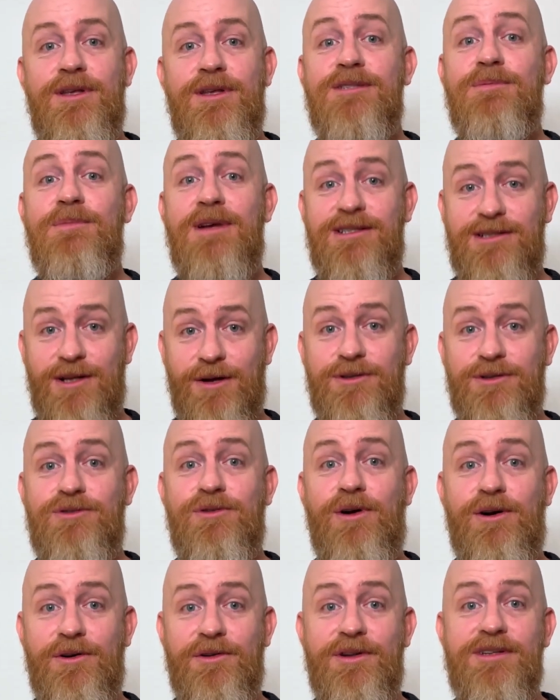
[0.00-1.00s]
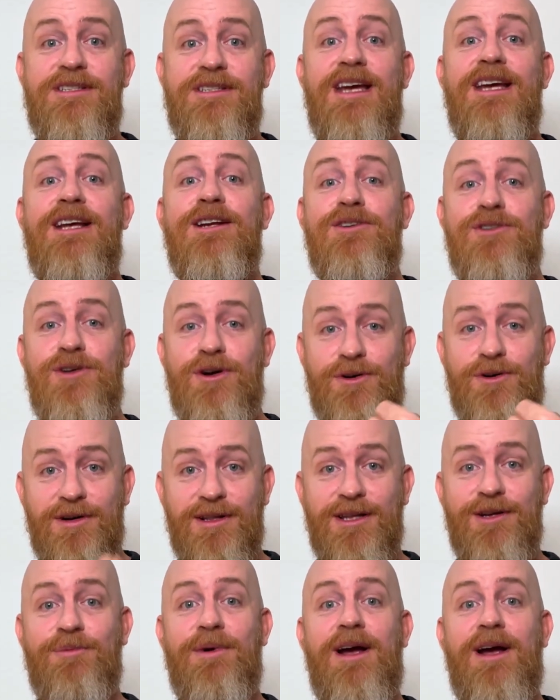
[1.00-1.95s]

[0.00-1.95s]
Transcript: this means they'll struggle to stay internally